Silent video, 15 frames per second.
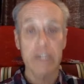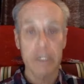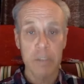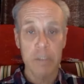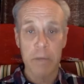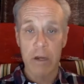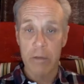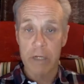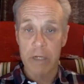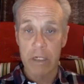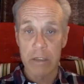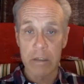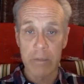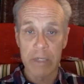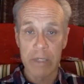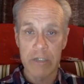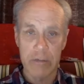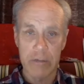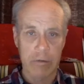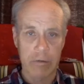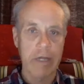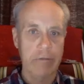experiment a little bit, so
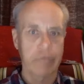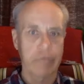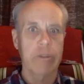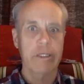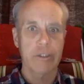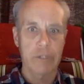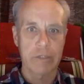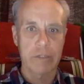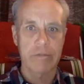they're not really,